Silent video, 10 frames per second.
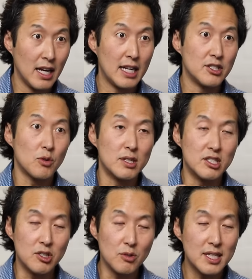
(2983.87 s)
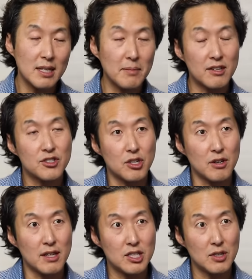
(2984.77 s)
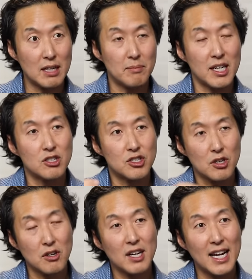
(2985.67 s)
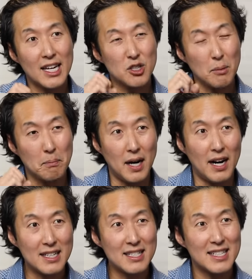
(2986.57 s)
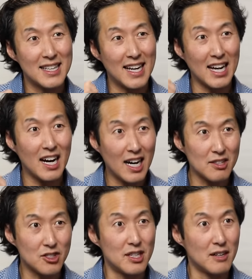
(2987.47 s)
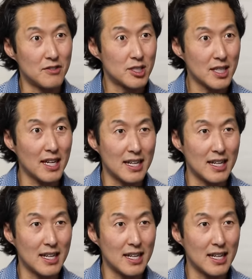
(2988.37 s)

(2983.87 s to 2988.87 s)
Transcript: And so reducing the amount of sugar that you eat, because sugar can actually bond to the collagen of your skin.